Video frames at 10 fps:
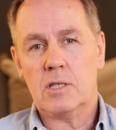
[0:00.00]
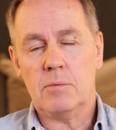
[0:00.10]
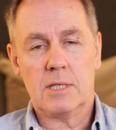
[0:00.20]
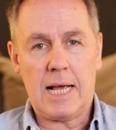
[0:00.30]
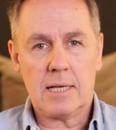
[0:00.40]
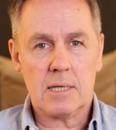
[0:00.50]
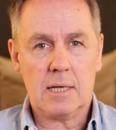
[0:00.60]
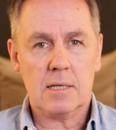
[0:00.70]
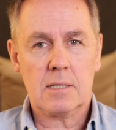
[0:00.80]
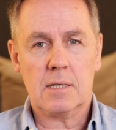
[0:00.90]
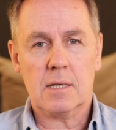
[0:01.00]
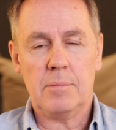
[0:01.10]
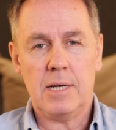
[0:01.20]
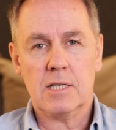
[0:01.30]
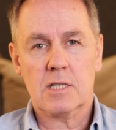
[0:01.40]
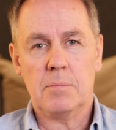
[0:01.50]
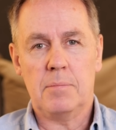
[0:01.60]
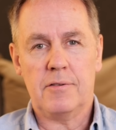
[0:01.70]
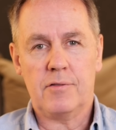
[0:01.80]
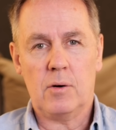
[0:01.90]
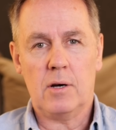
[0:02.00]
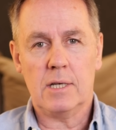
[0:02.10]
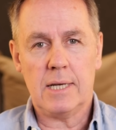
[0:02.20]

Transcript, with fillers: She was texting us until minutes before her